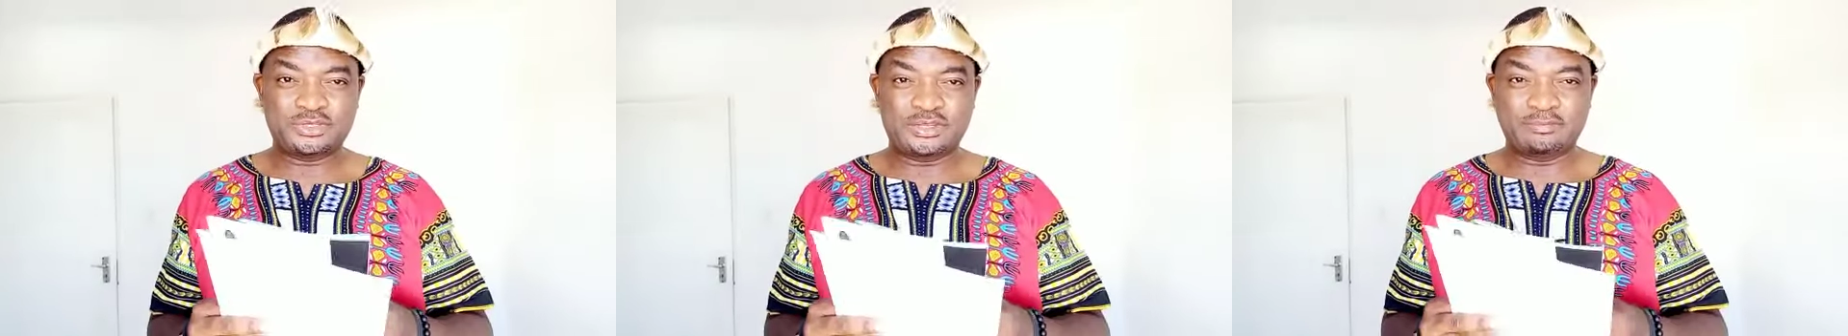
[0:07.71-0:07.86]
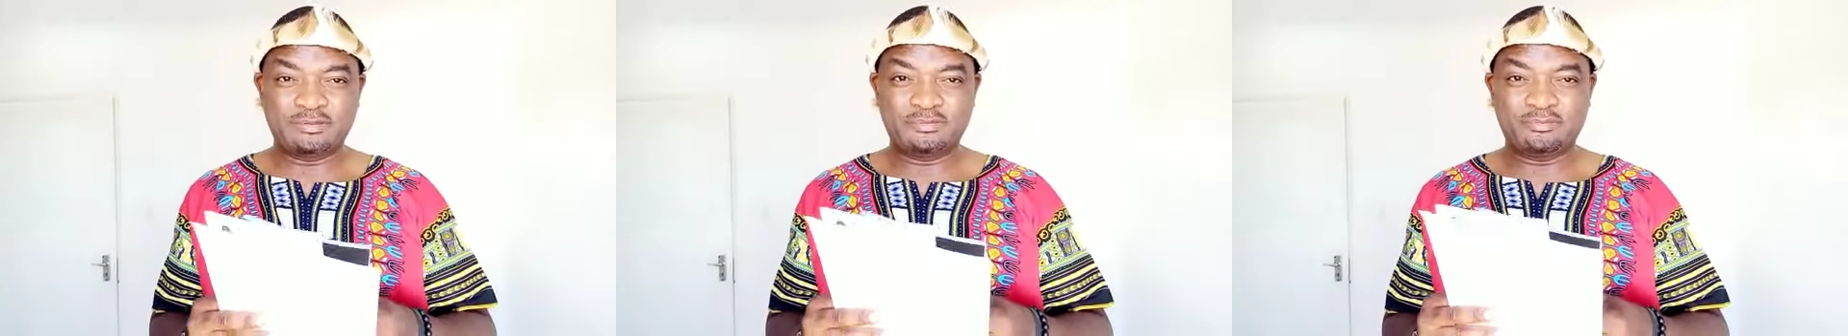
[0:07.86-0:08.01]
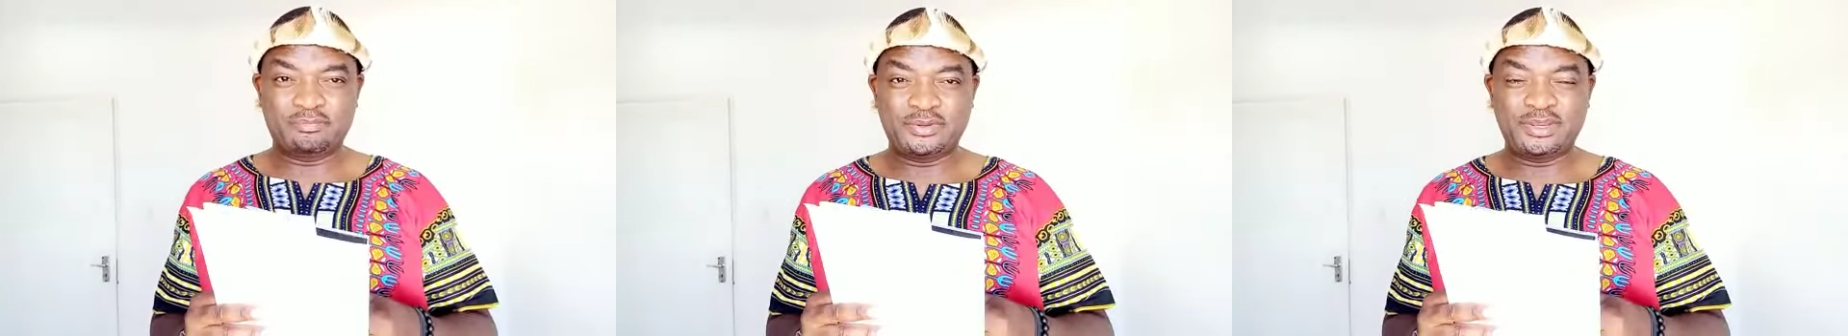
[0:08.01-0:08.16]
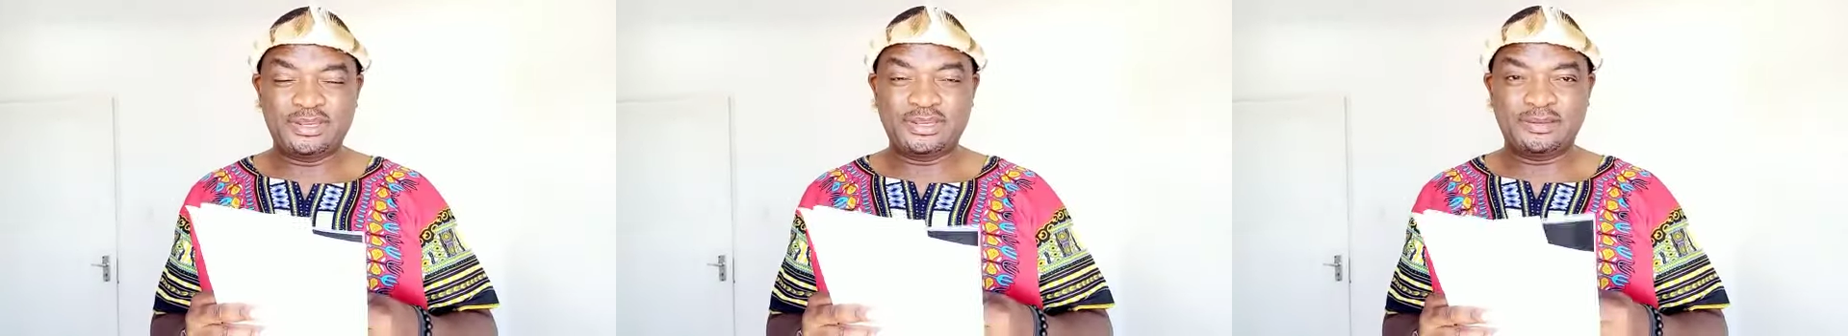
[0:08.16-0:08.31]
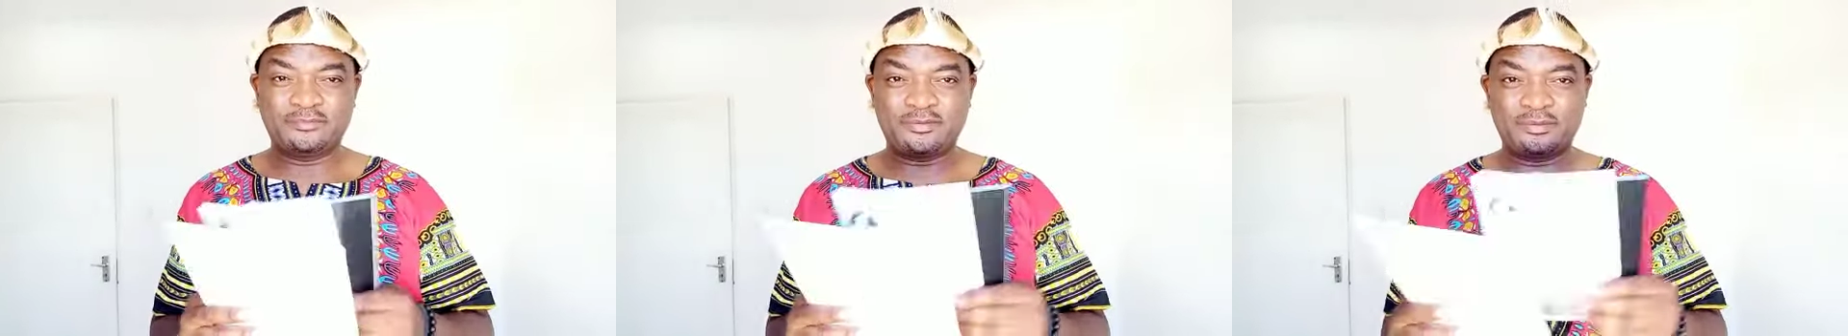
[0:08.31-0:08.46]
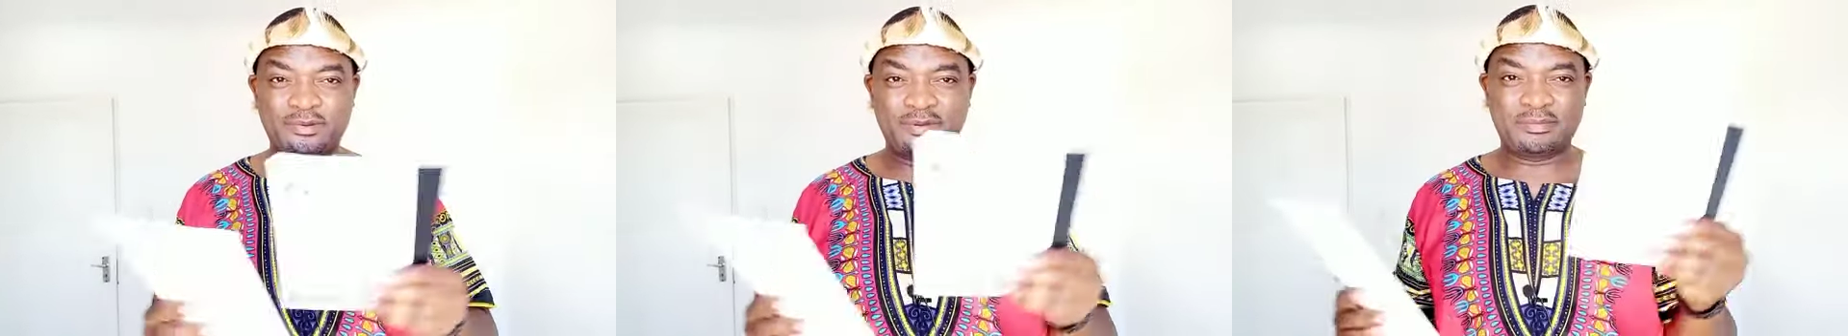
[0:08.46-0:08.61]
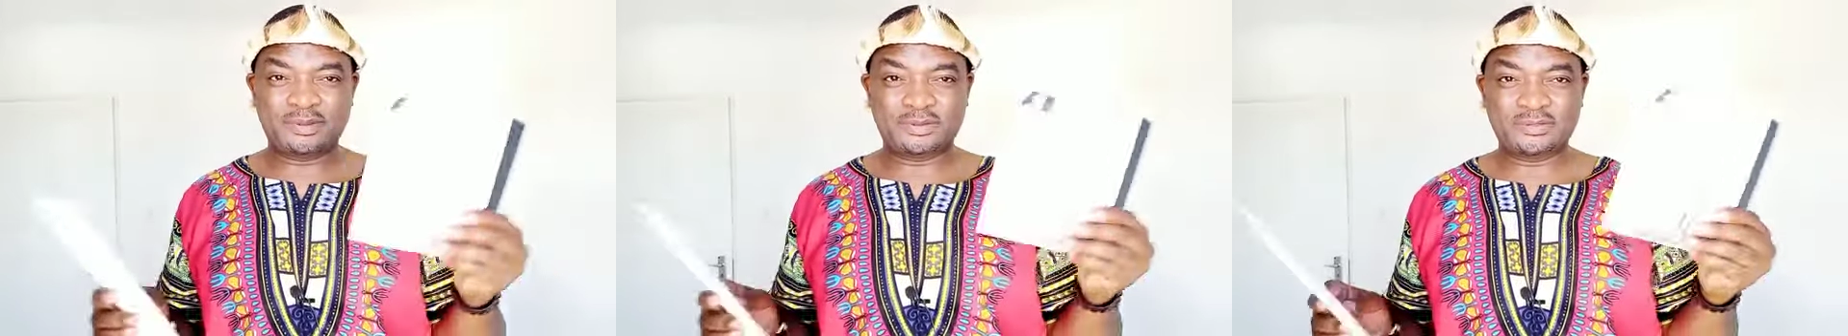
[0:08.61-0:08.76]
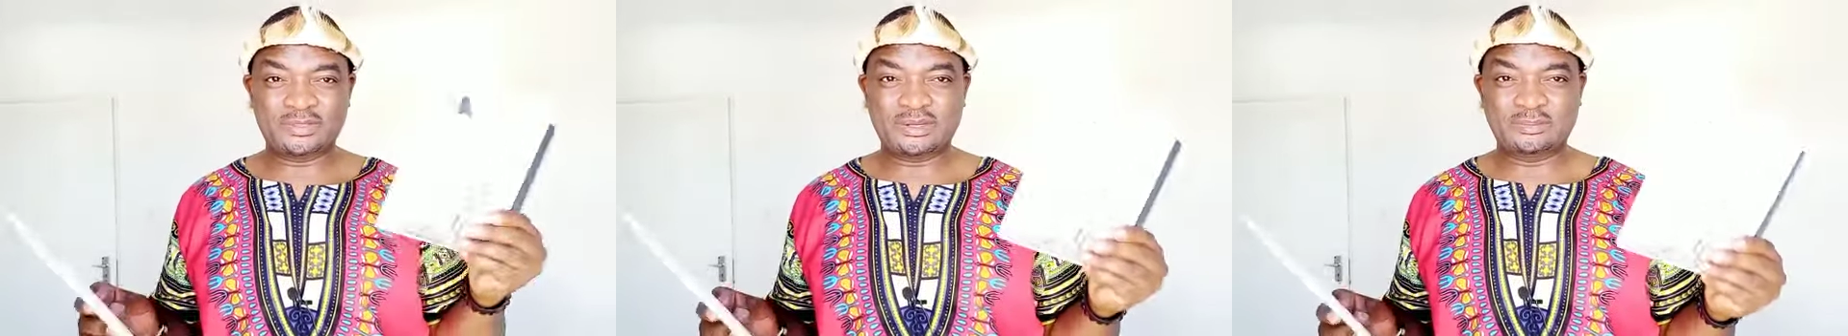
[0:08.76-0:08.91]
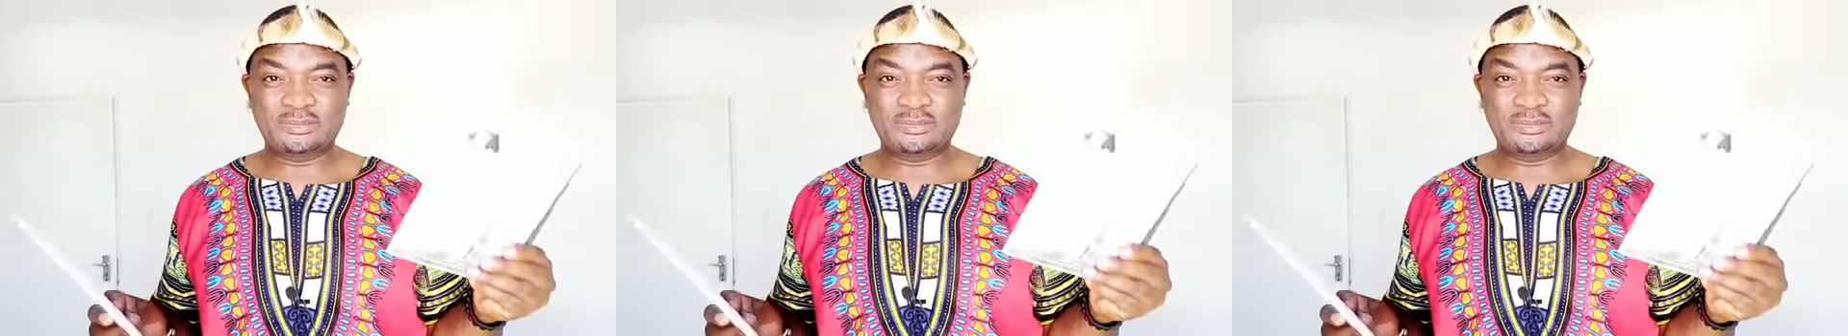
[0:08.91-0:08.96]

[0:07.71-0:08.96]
I've been praying them from the mountain.